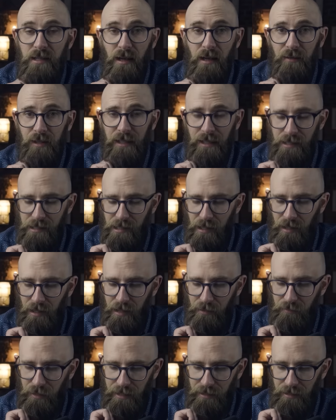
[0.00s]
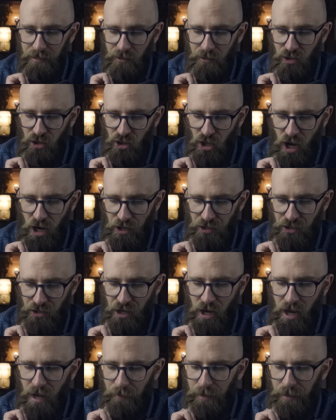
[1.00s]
serving as a high-ranking judge.